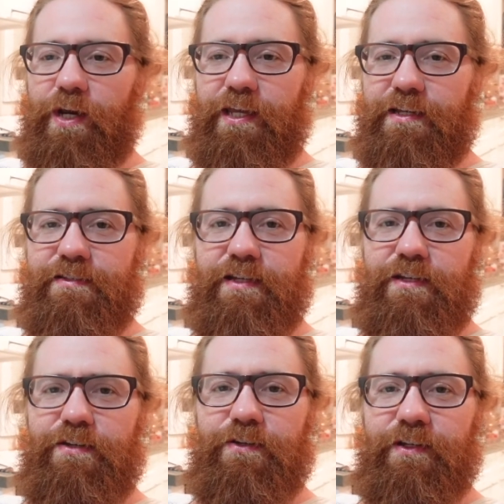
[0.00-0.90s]
kids than
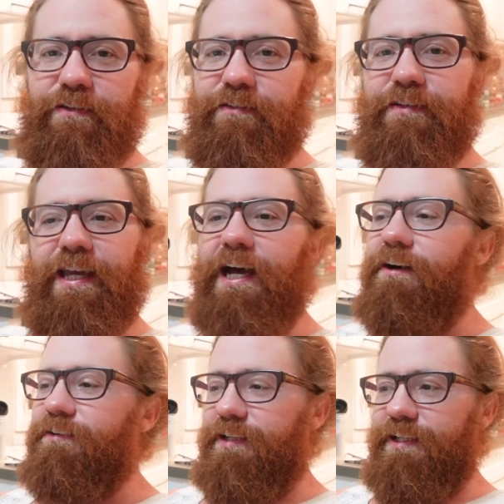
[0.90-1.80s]
you can
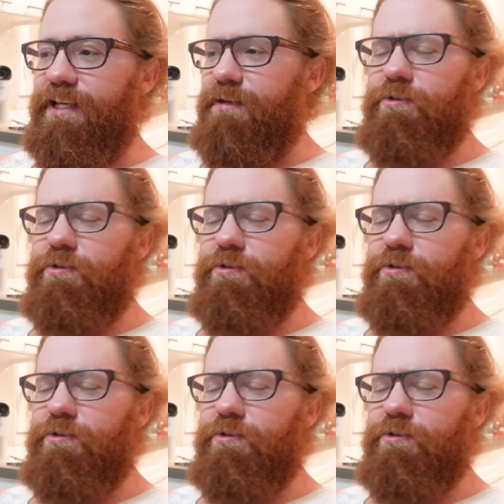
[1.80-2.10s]
count and